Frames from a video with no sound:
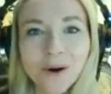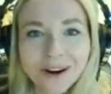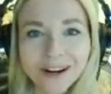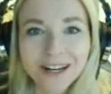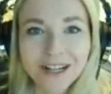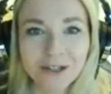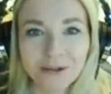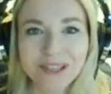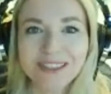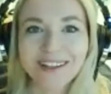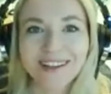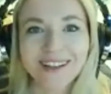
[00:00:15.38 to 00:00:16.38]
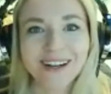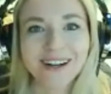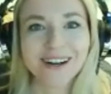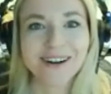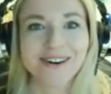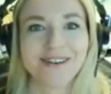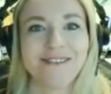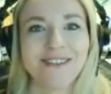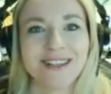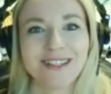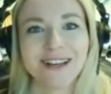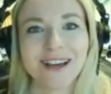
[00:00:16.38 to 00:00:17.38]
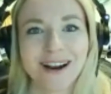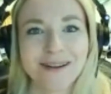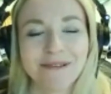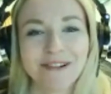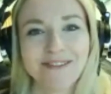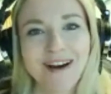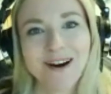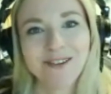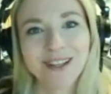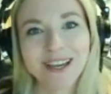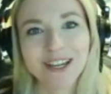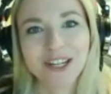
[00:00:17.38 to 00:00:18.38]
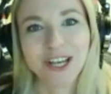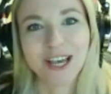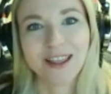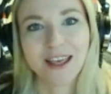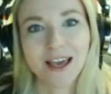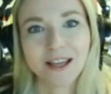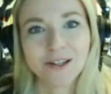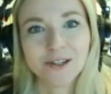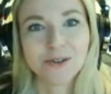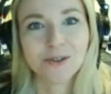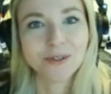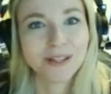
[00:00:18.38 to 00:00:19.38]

honor to be the leader of this incredible foundation and do